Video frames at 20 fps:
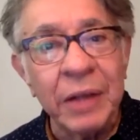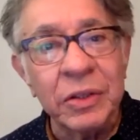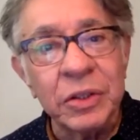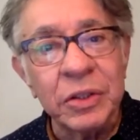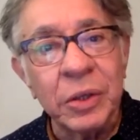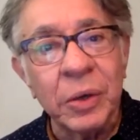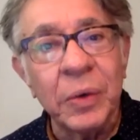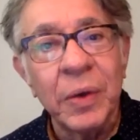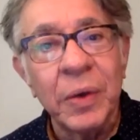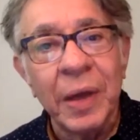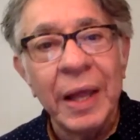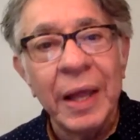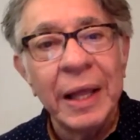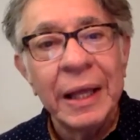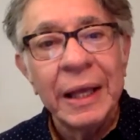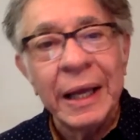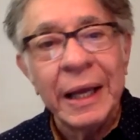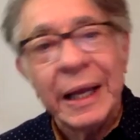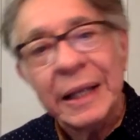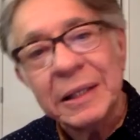So
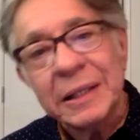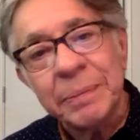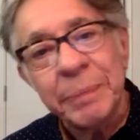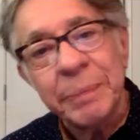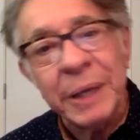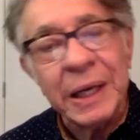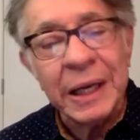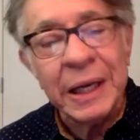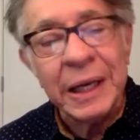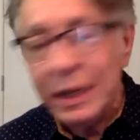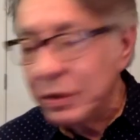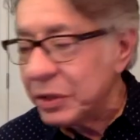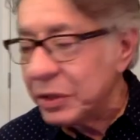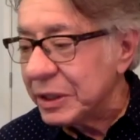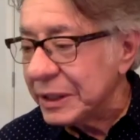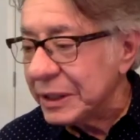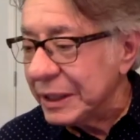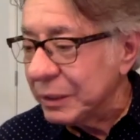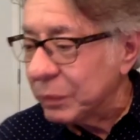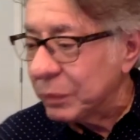it's been an
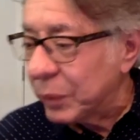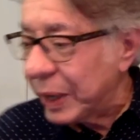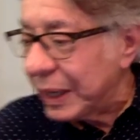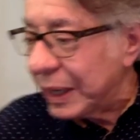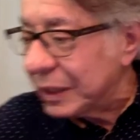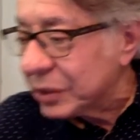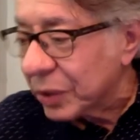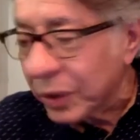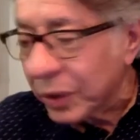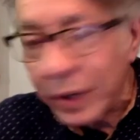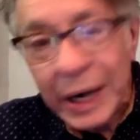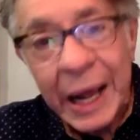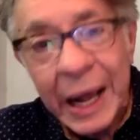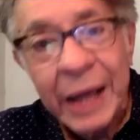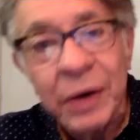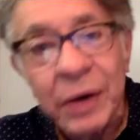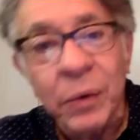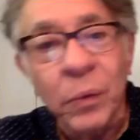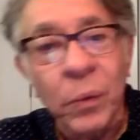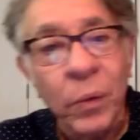interesting way to learn how
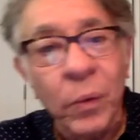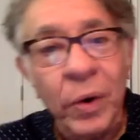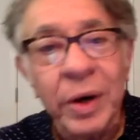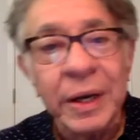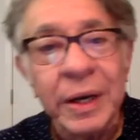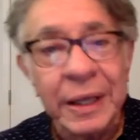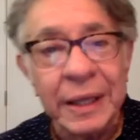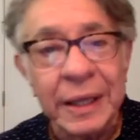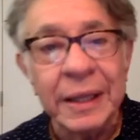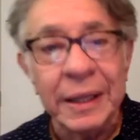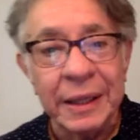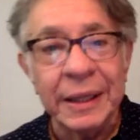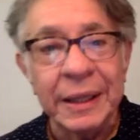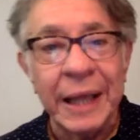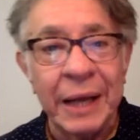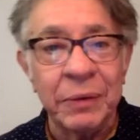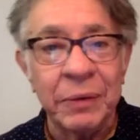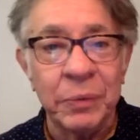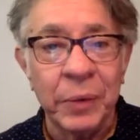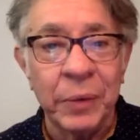to work
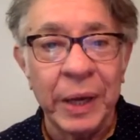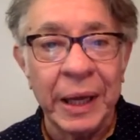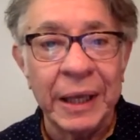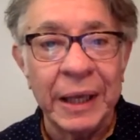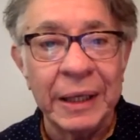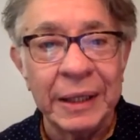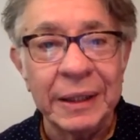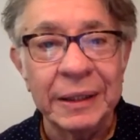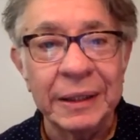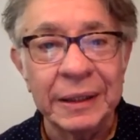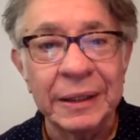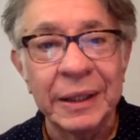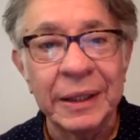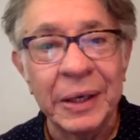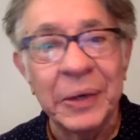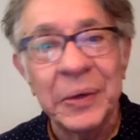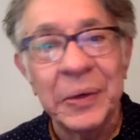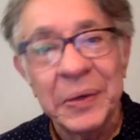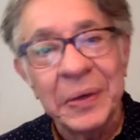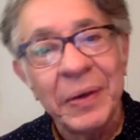that way, you
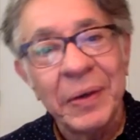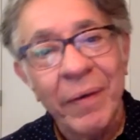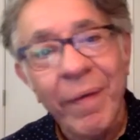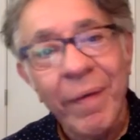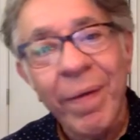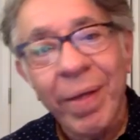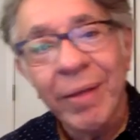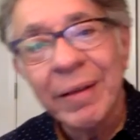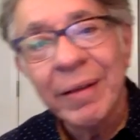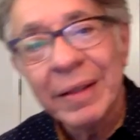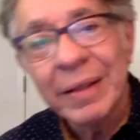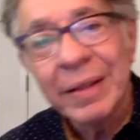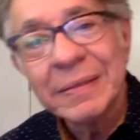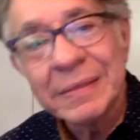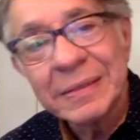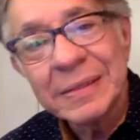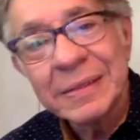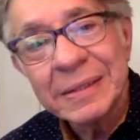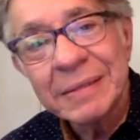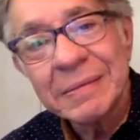know?
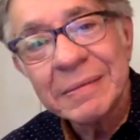All